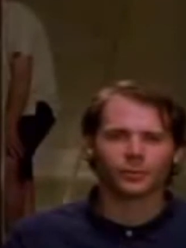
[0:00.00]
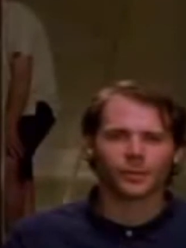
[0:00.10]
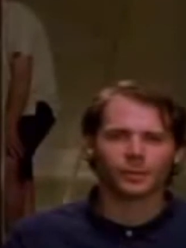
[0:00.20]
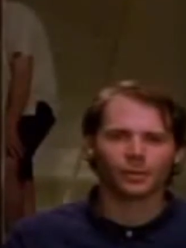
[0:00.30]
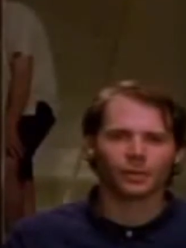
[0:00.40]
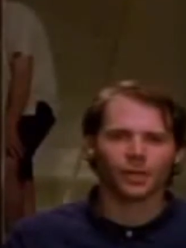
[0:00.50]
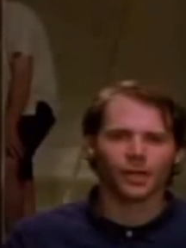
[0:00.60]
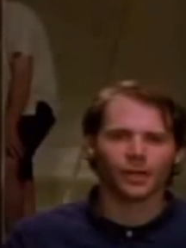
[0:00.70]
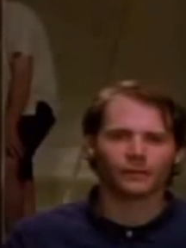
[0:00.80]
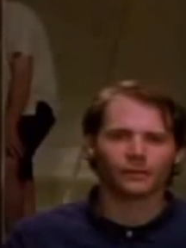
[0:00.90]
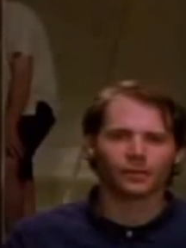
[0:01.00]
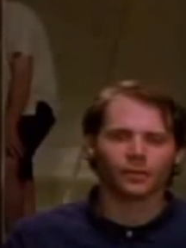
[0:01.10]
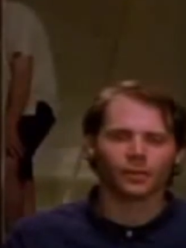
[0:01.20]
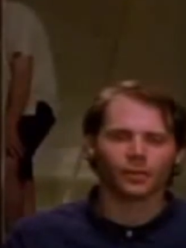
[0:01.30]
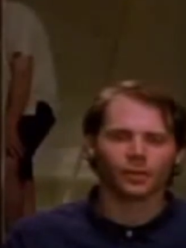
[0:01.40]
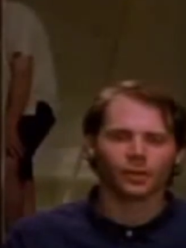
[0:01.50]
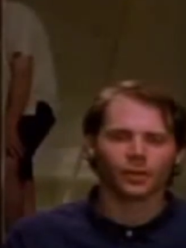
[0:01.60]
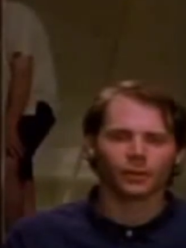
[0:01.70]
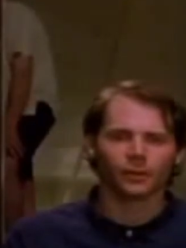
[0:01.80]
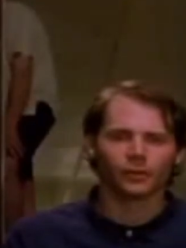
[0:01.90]
two people alive
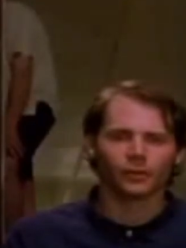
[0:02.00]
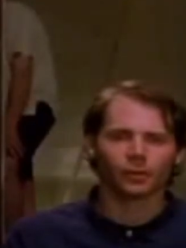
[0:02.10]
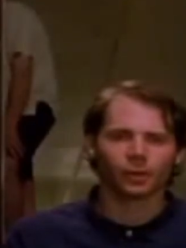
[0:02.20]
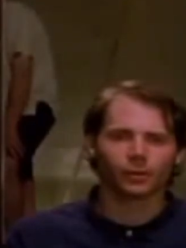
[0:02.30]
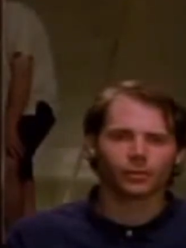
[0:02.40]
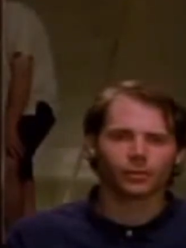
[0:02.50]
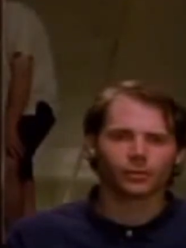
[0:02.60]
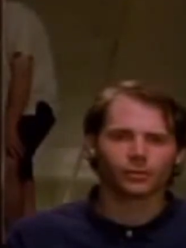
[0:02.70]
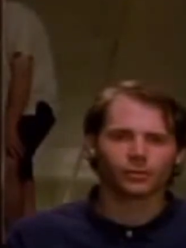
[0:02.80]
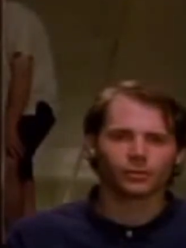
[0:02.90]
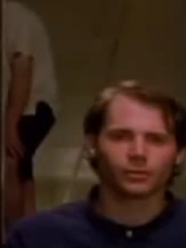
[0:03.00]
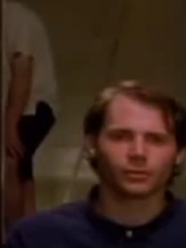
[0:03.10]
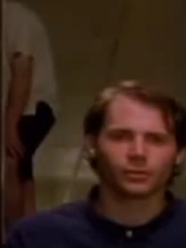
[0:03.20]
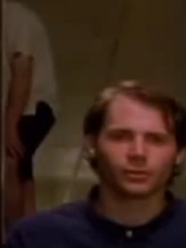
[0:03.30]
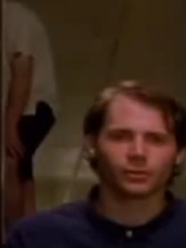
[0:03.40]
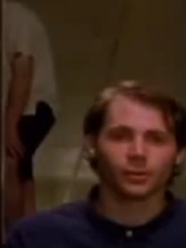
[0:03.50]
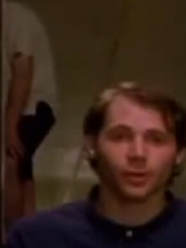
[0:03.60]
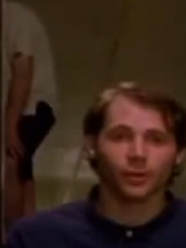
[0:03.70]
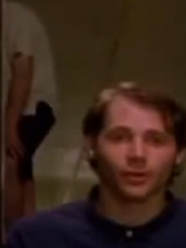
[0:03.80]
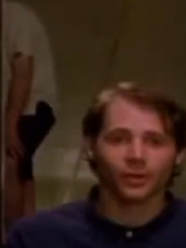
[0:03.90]
and there were no goats.
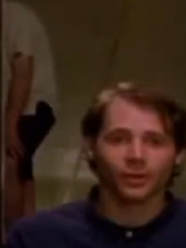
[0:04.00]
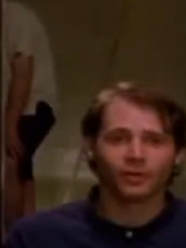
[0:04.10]
Are there